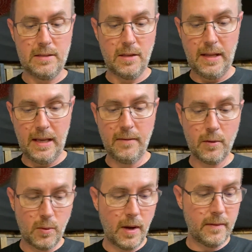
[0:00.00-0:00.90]
So the Evo
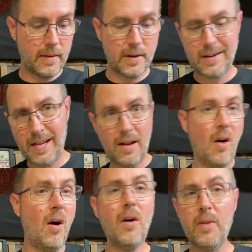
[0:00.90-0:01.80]
12 and 13,
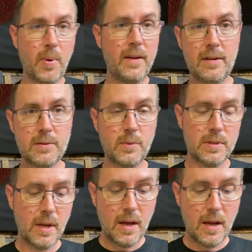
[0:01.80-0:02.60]
all the previous ones,